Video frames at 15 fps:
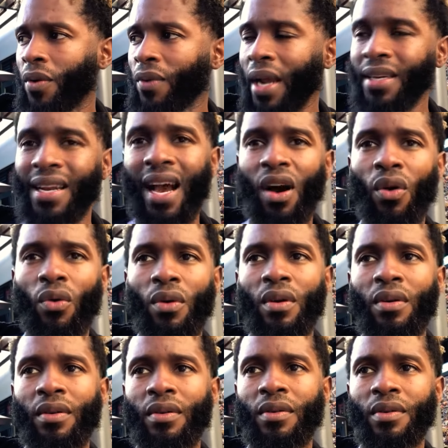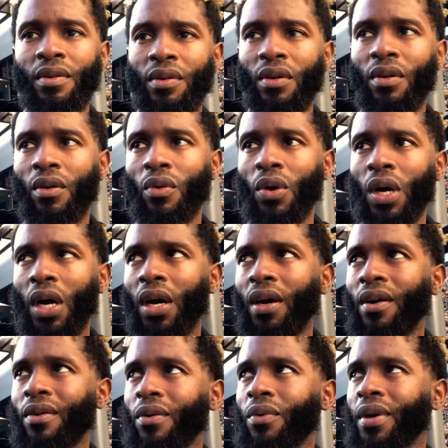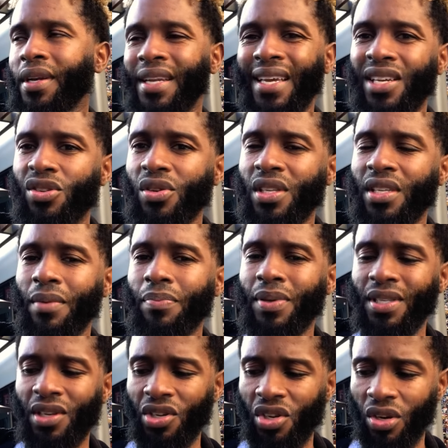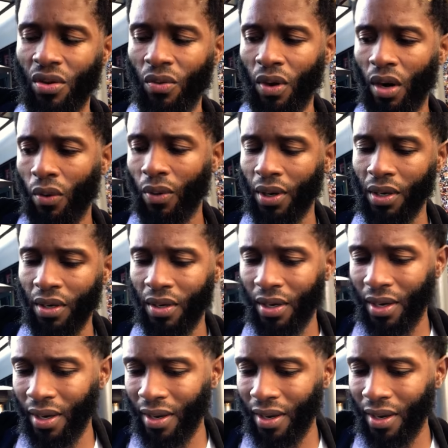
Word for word: Right now, we're in an interesting position where we're